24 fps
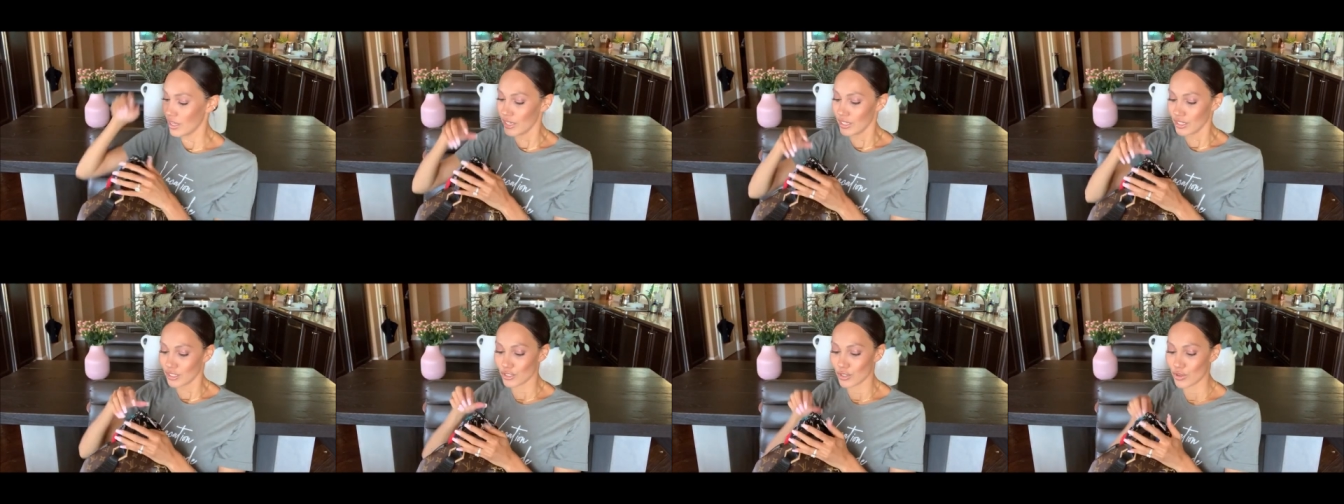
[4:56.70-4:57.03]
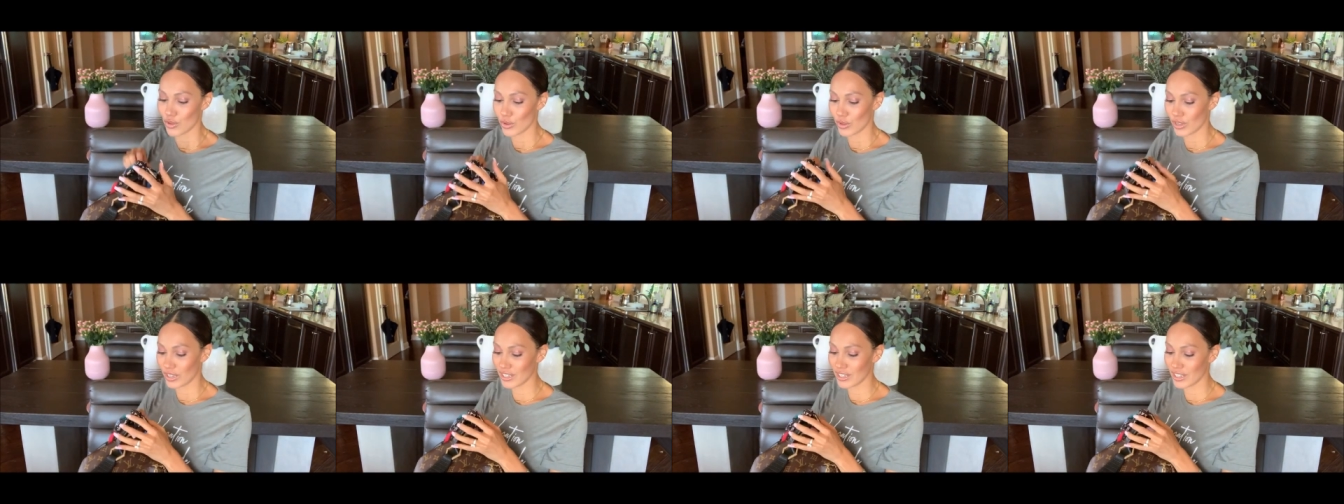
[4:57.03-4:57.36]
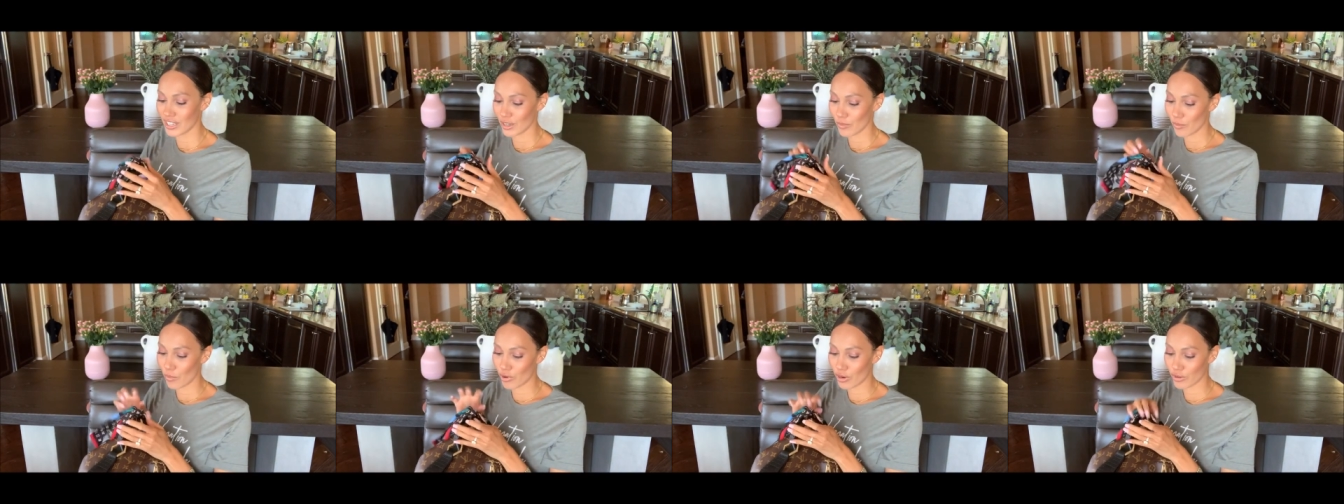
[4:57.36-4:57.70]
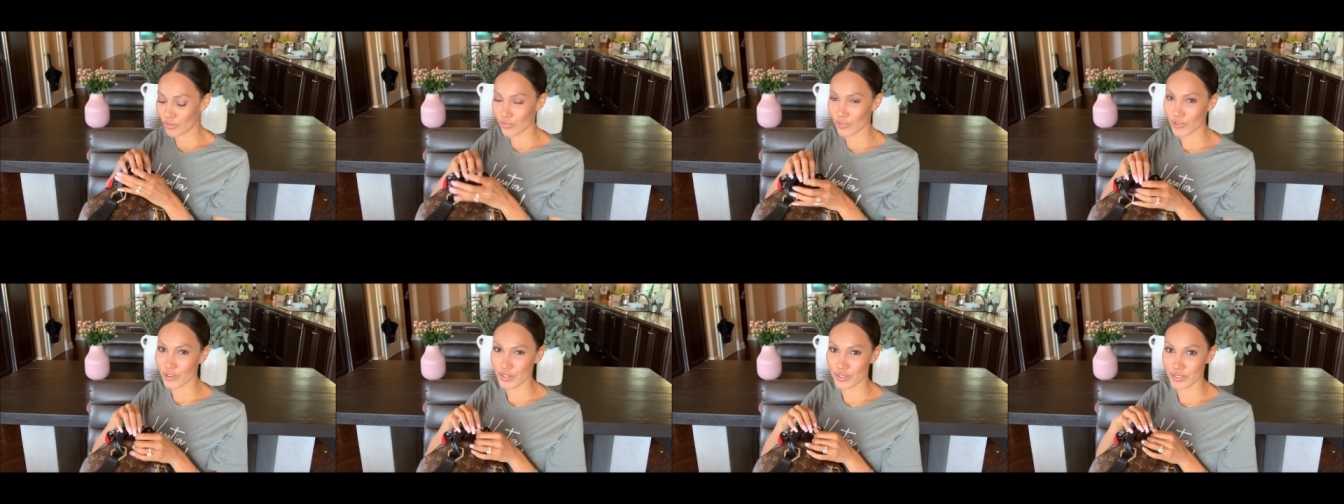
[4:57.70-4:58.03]
so you can get one
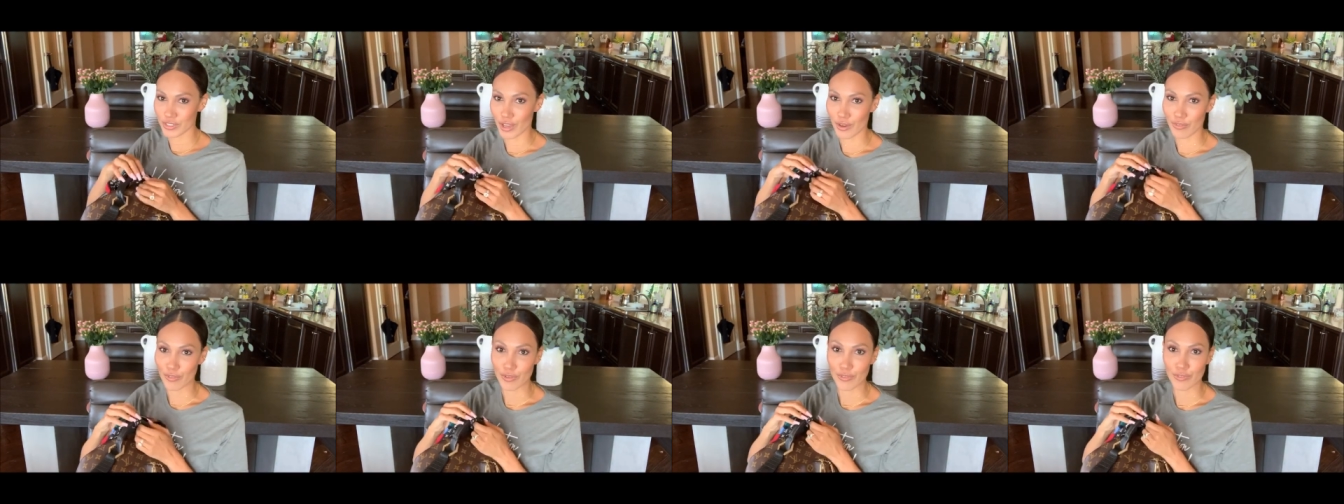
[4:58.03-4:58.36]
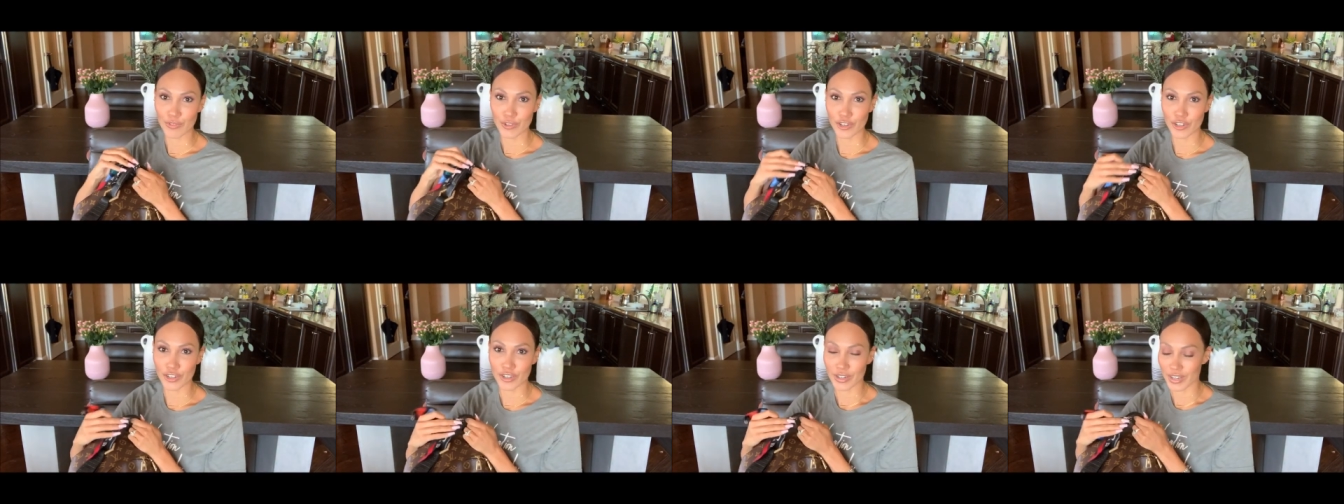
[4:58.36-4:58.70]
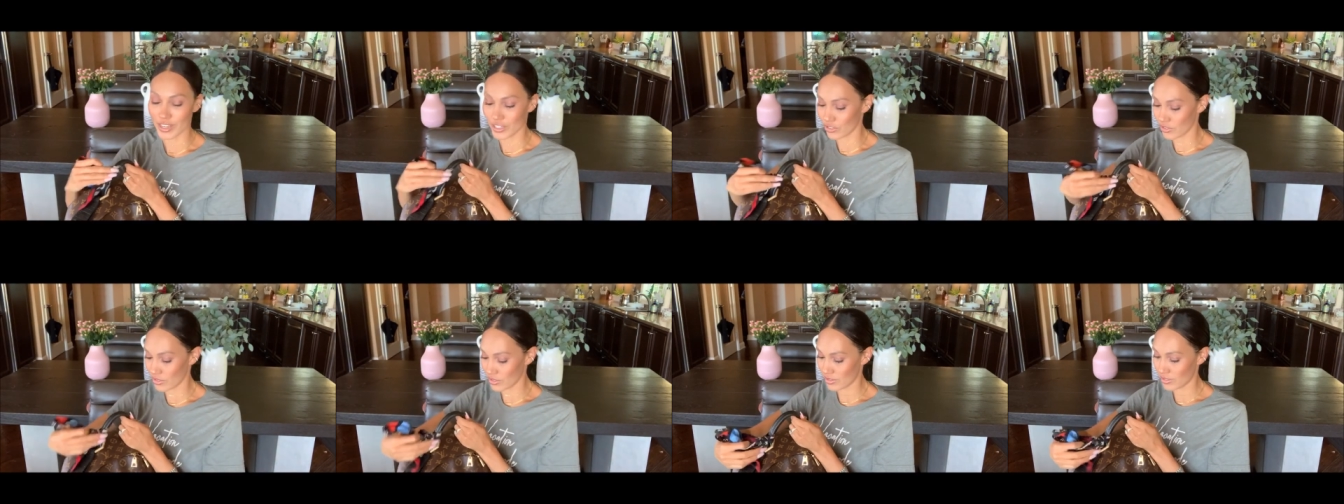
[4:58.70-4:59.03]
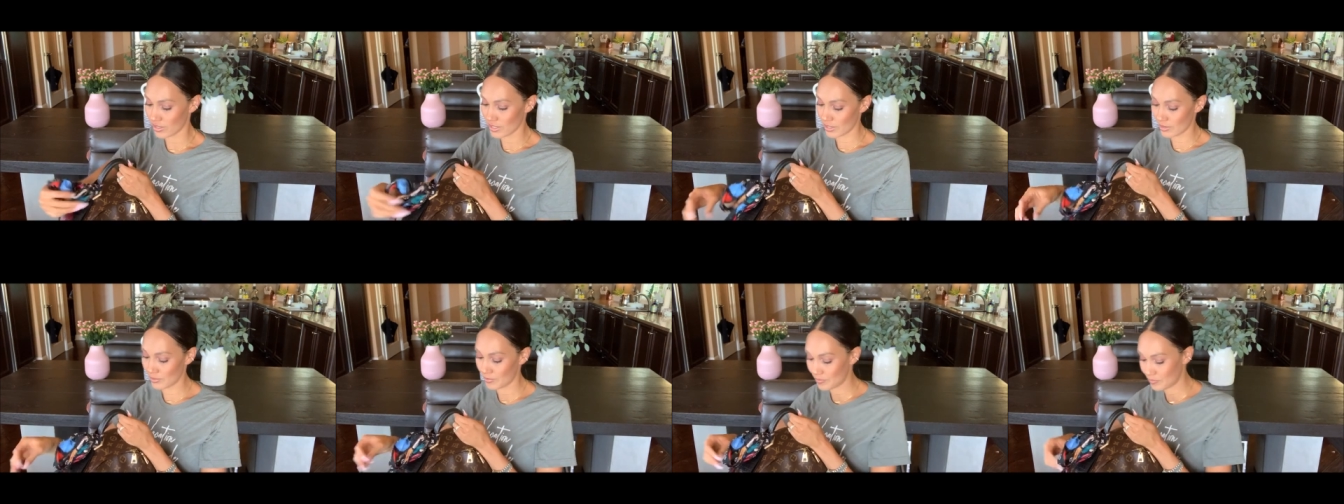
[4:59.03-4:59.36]
for yourself if you're
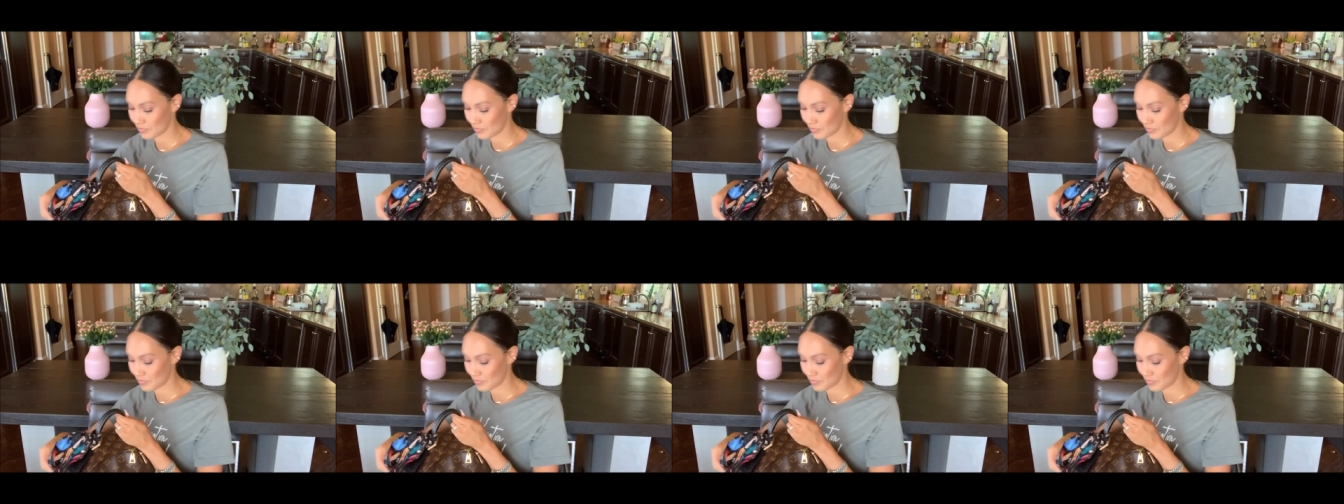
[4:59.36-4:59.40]
interested.